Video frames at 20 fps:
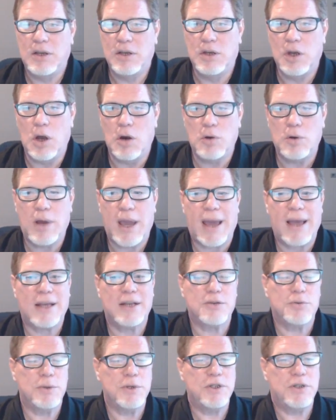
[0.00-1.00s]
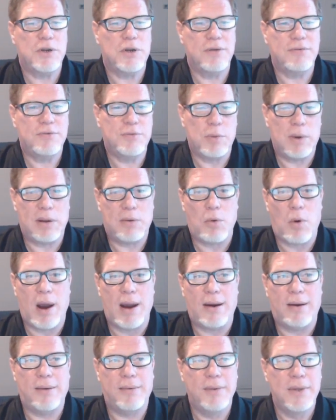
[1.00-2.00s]
No cash reserves
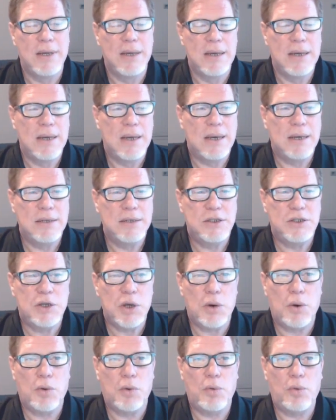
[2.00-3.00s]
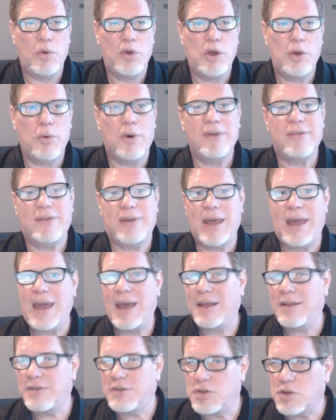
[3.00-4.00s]
required. So
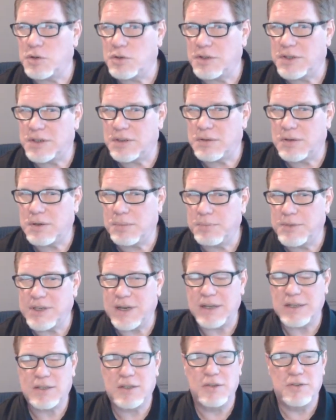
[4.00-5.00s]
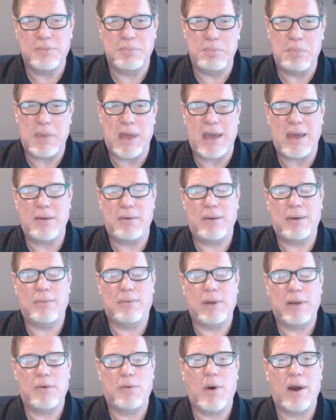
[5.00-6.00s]
USDA in certain circumstances may
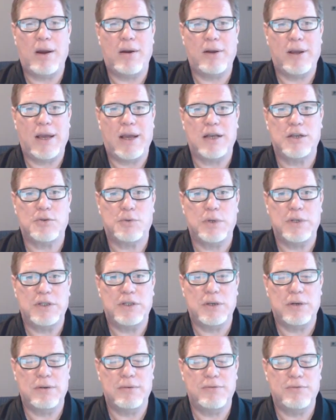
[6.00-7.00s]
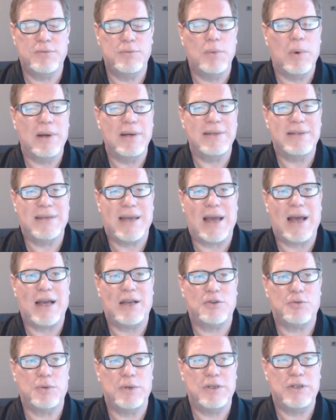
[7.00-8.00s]
require cash reserves. What is
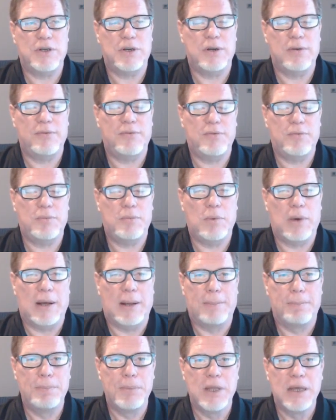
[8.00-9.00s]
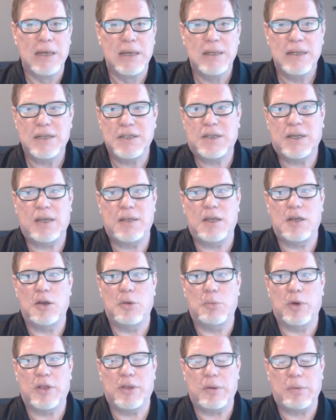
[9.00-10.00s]
cash reserves? Well, let's say that
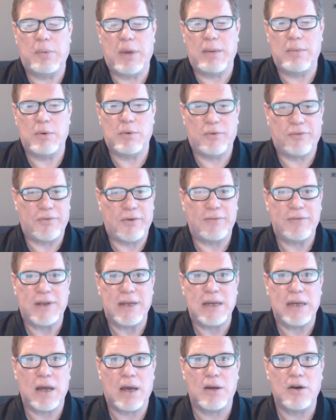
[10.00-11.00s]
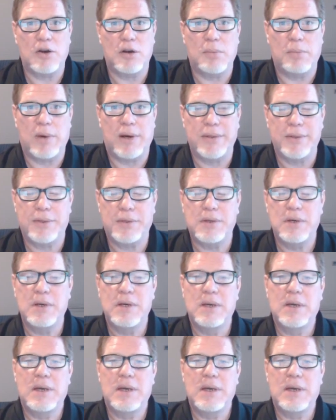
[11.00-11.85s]
your monthly payment was $1,500 a month.